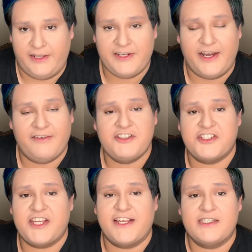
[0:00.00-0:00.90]
And then I'm
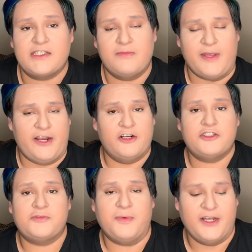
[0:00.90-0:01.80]
just taking some
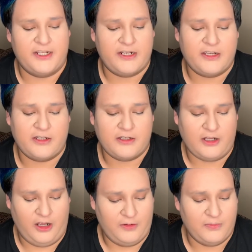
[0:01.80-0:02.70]
Airspun
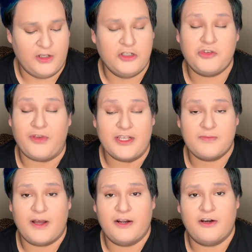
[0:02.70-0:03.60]
loose face
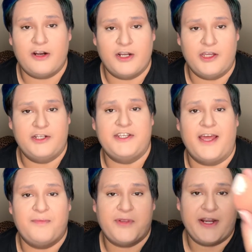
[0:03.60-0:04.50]
powder on a
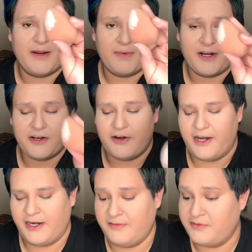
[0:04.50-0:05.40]
damp beauty blender,
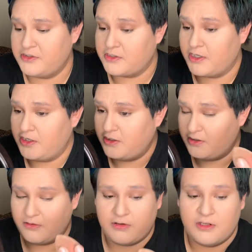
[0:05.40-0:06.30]
and I'm just
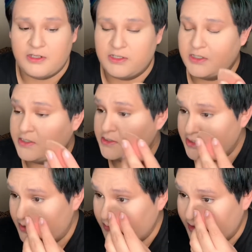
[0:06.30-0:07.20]
gonna
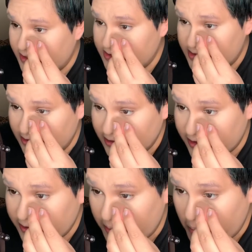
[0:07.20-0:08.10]
set my concealer
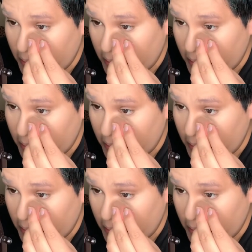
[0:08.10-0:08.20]
in.